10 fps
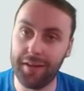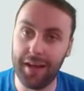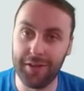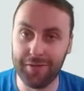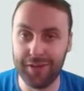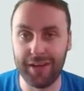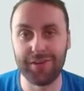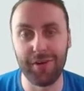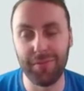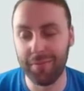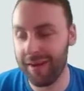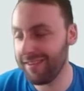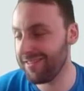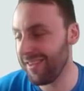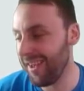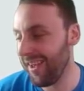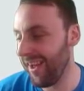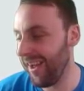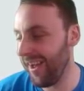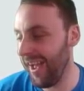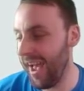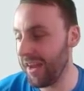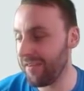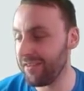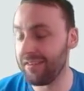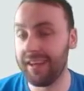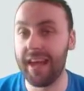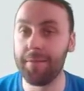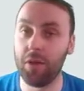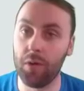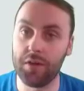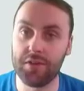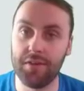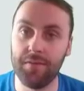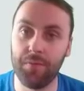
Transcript: and you've checked your open bets, head over to the game in question